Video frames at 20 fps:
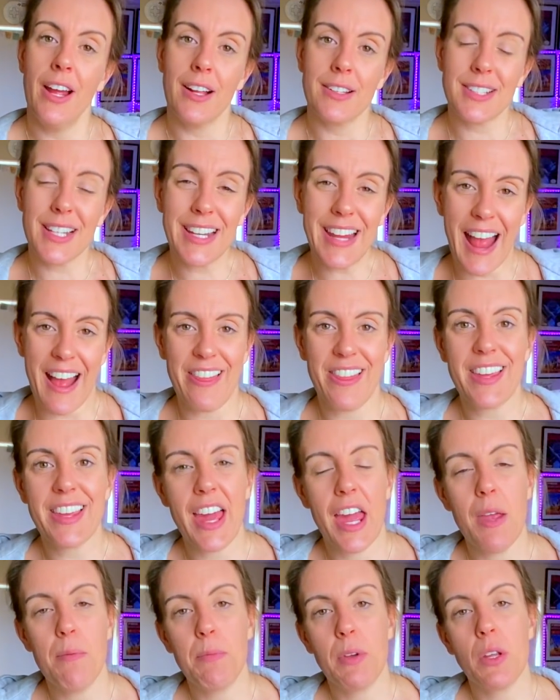to get the
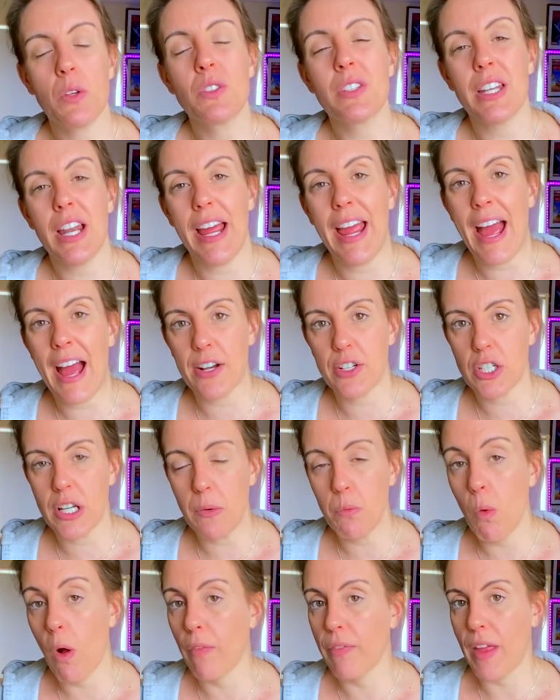game news that I actually
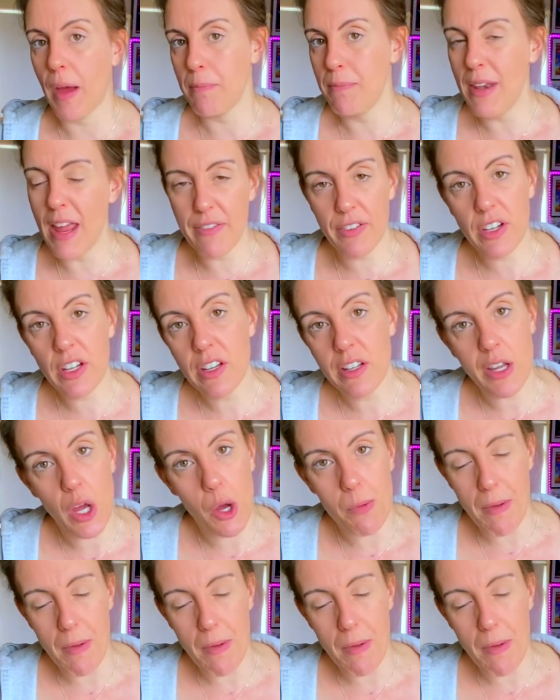want. I'm never going to go on